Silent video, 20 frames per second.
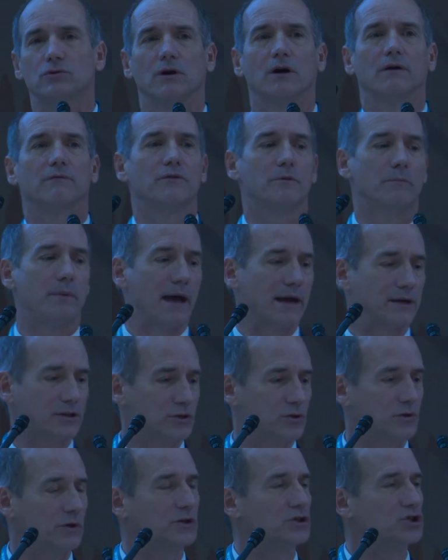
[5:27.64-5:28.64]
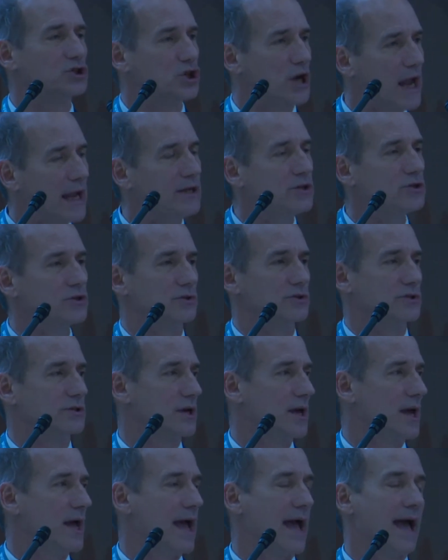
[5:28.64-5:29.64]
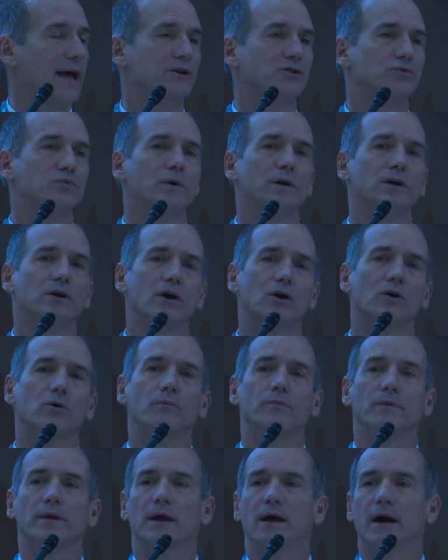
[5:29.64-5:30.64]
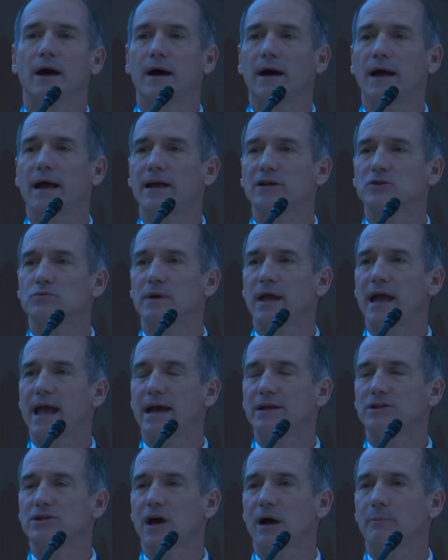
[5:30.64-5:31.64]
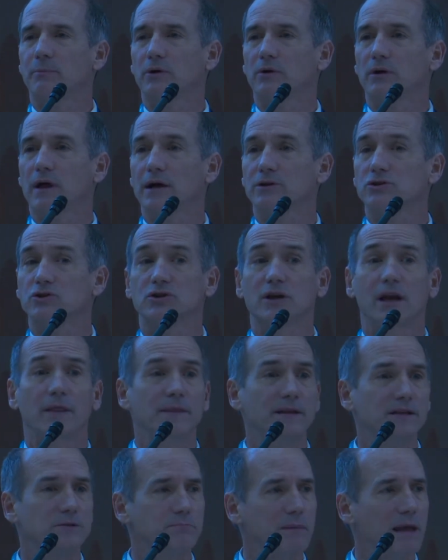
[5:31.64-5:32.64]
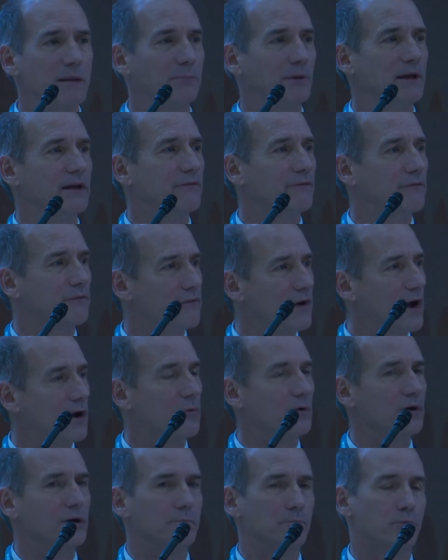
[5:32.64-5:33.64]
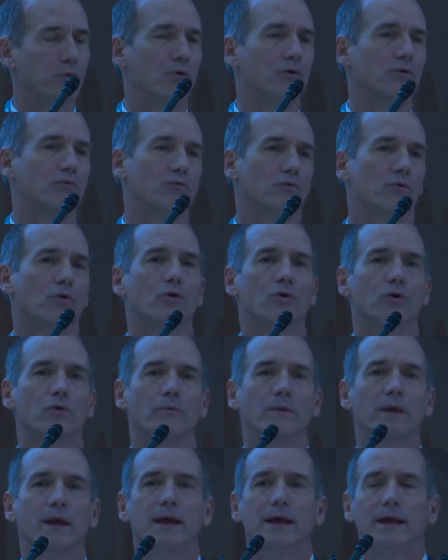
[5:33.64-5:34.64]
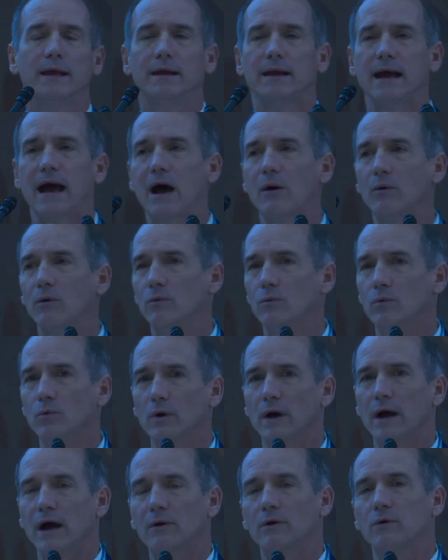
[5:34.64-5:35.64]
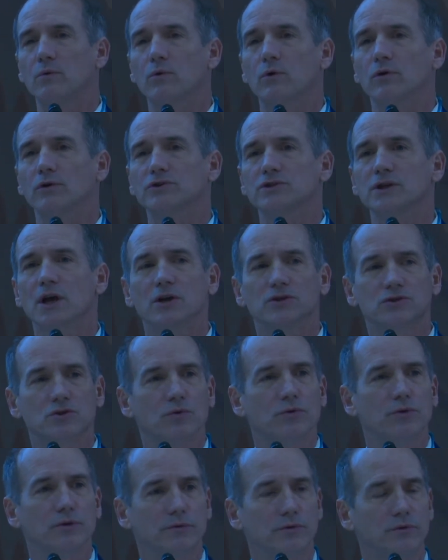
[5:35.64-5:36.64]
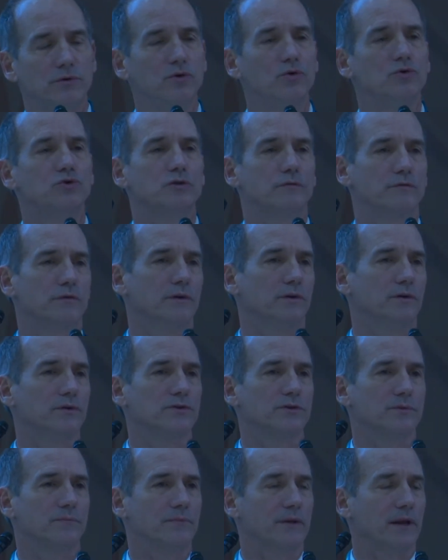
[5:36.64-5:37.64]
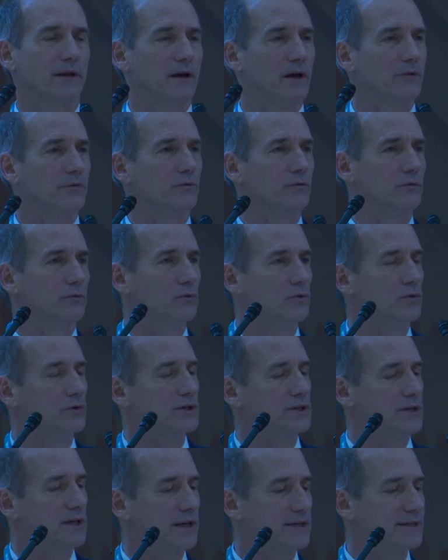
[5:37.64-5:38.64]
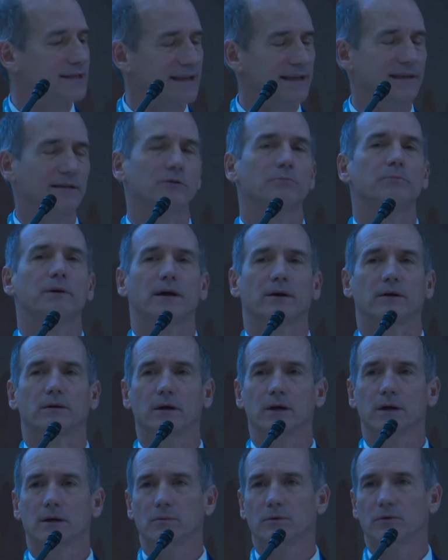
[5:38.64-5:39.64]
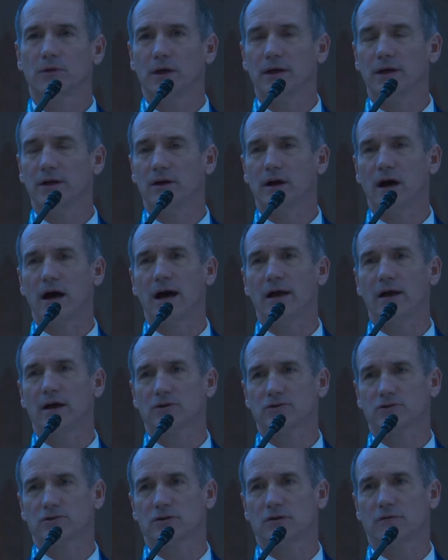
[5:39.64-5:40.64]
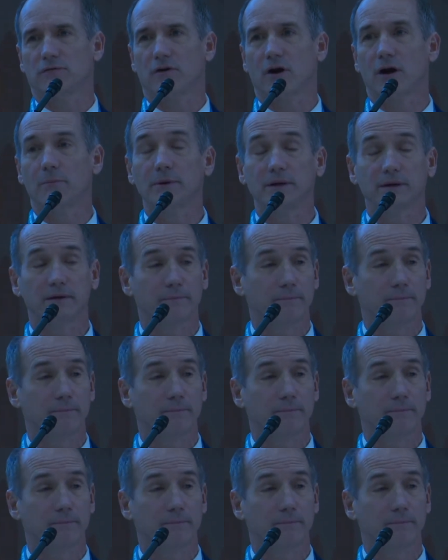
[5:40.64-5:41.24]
of the bacteria changes as we go, as we add topical oxygen. And this may play a very important role in how it works. So the neutrophils and other leukocytes kill better in a high oxygen environment.